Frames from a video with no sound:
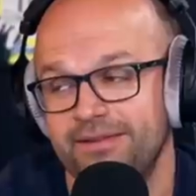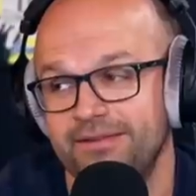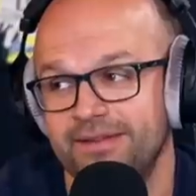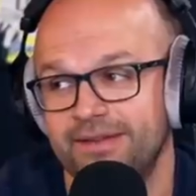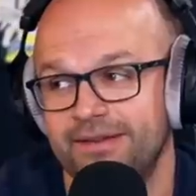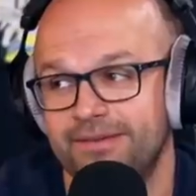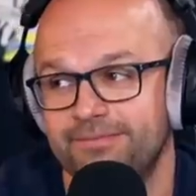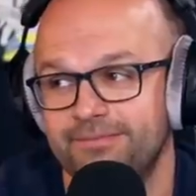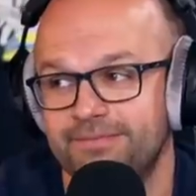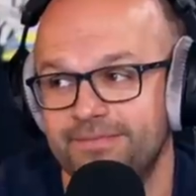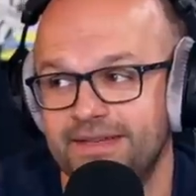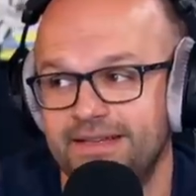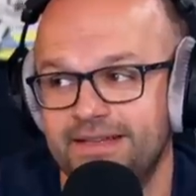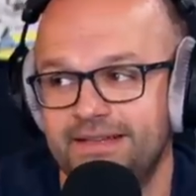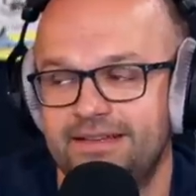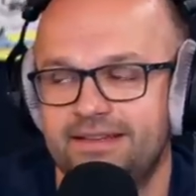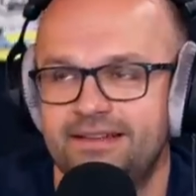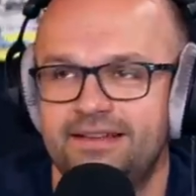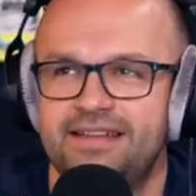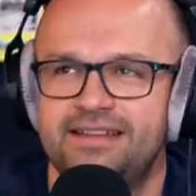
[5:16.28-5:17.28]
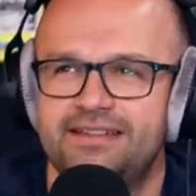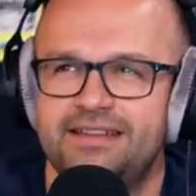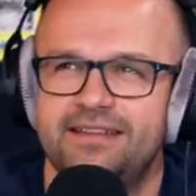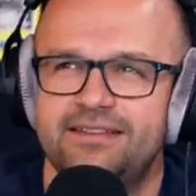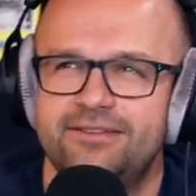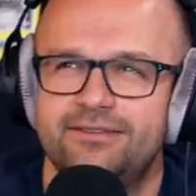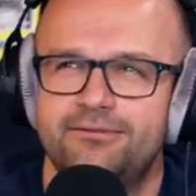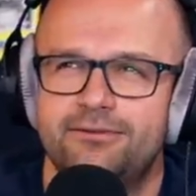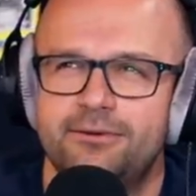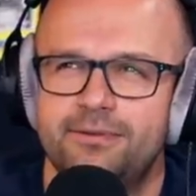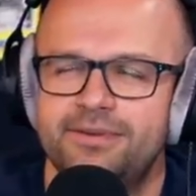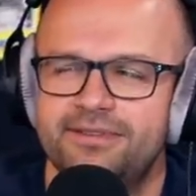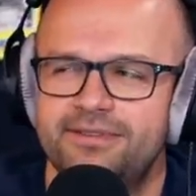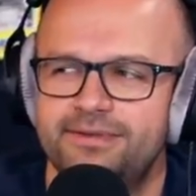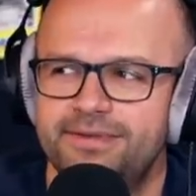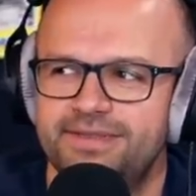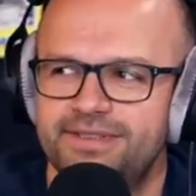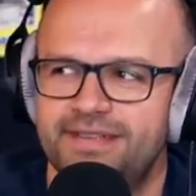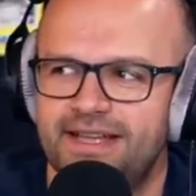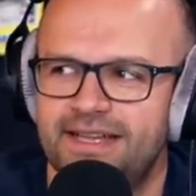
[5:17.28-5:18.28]
he'll, his ears will grow
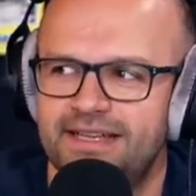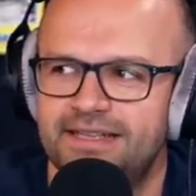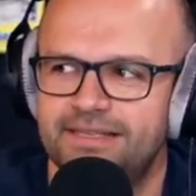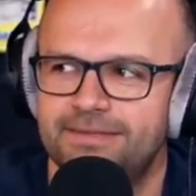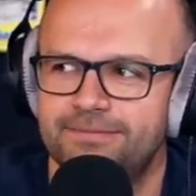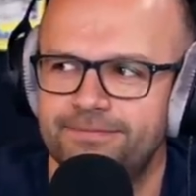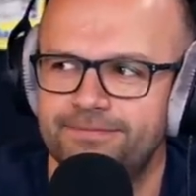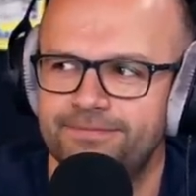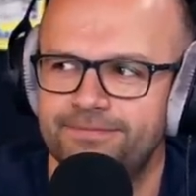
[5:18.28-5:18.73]
into his head.